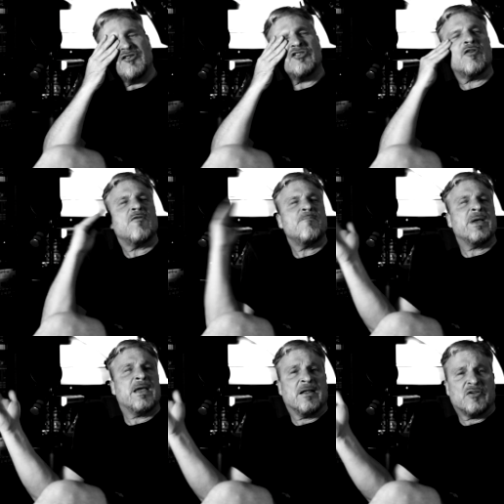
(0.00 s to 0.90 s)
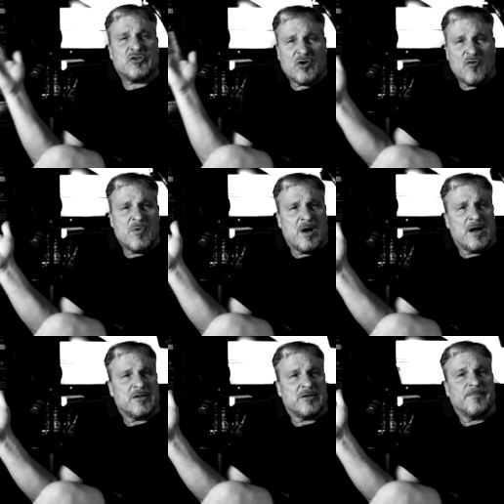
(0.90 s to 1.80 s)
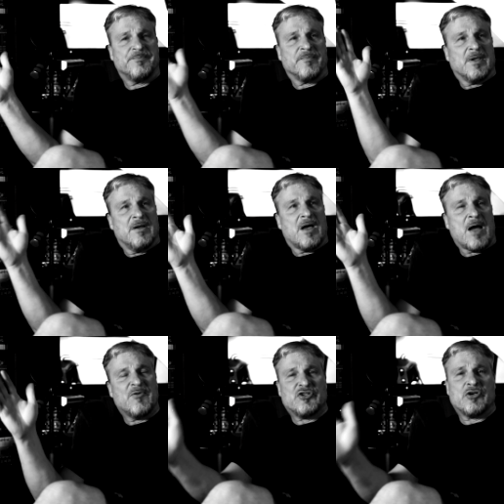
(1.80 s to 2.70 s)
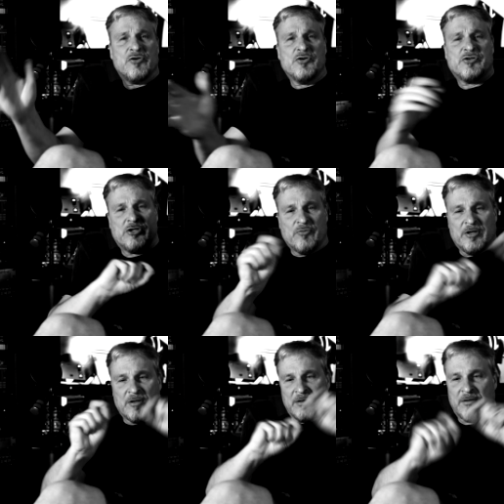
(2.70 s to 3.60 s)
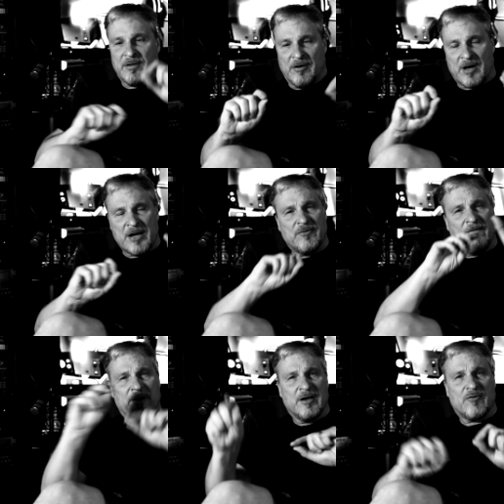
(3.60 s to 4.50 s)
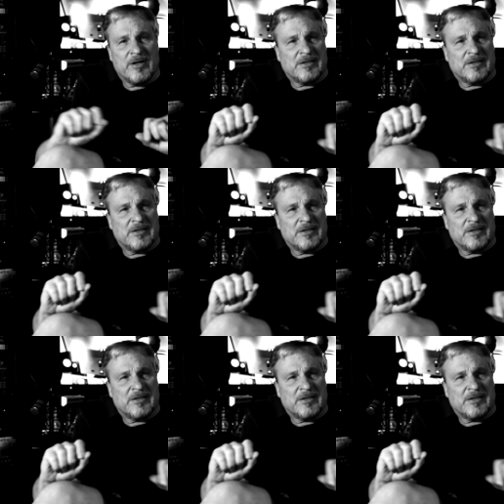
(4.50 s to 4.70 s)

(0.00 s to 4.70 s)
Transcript: so big and so much. I was so used to doing, I do very quick